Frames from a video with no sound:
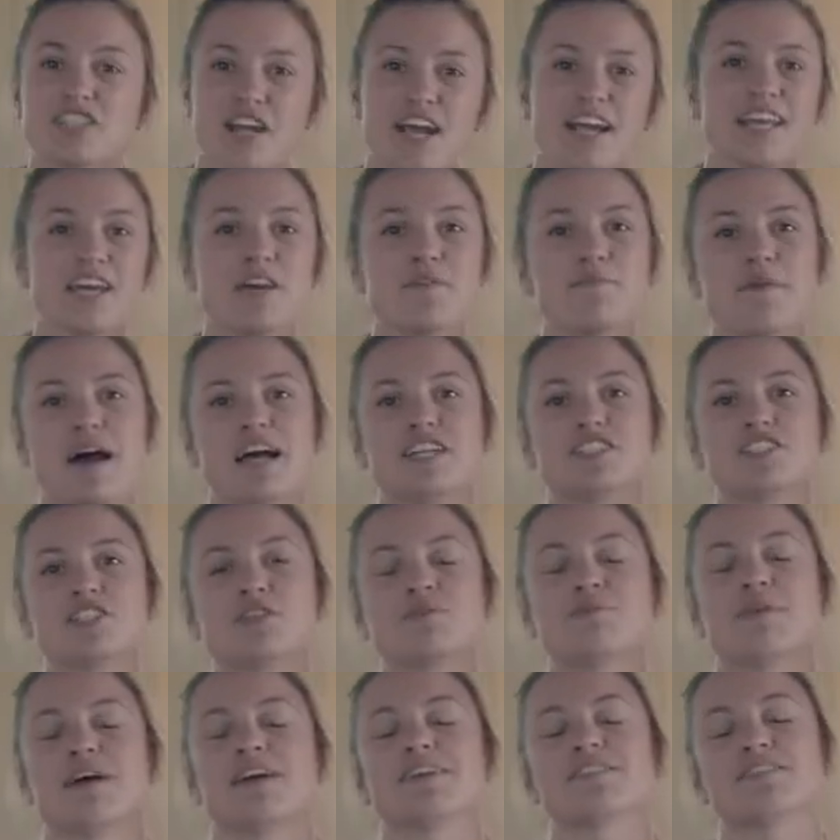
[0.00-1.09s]
try to
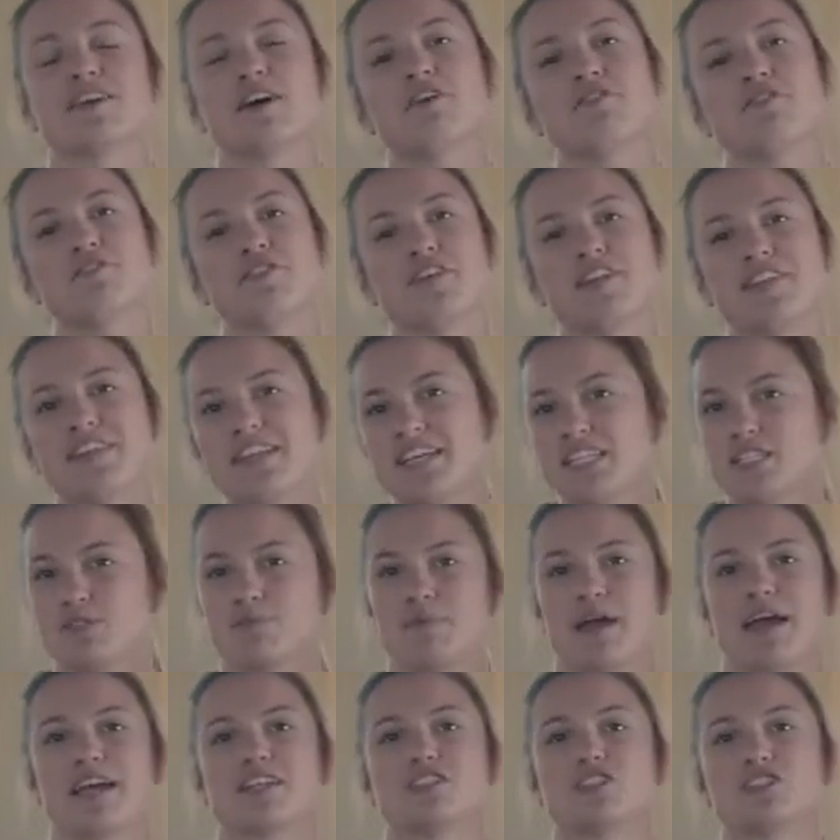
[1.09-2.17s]
imagine myself in this
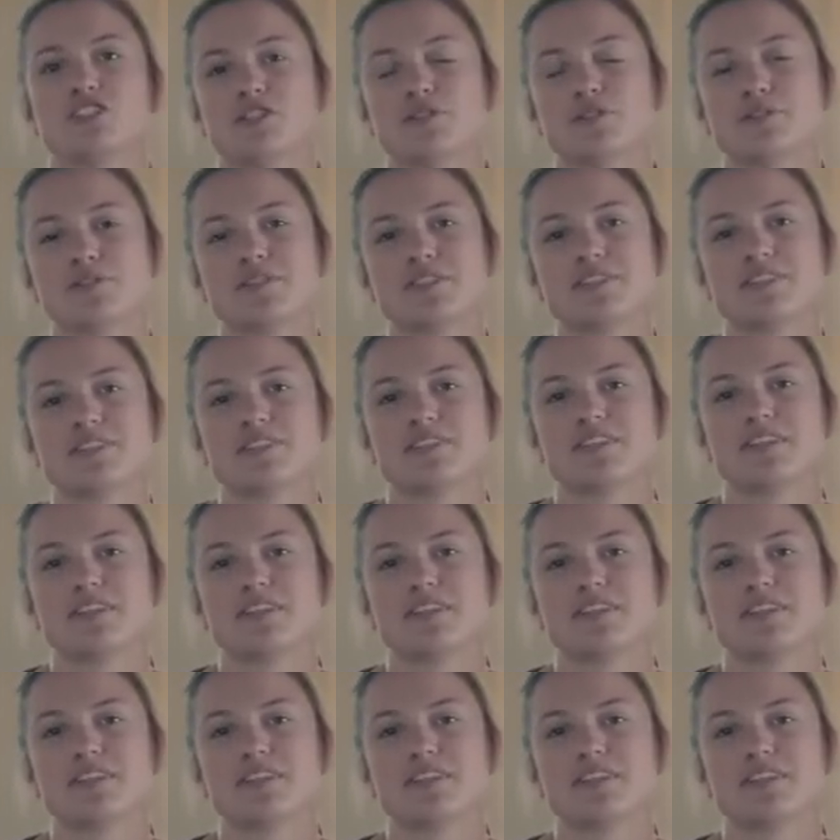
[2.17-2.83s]
man's shoes.